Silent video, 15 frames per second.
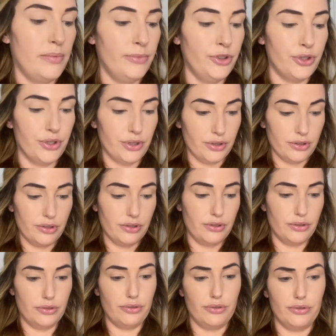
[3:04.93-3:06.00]
going to
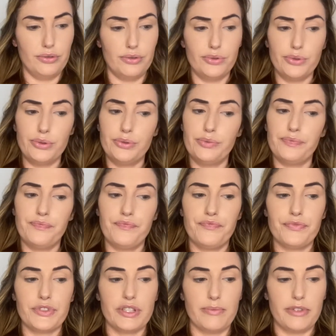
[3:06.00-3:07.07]
do
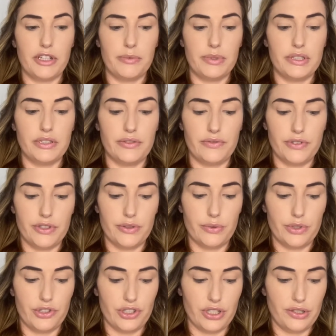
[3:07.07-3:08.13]
something a bit different,
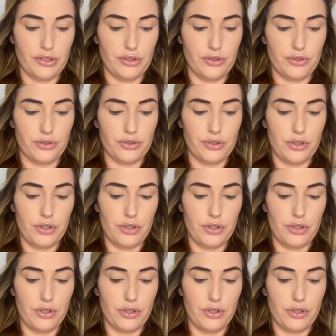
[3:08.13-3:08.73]
which I don't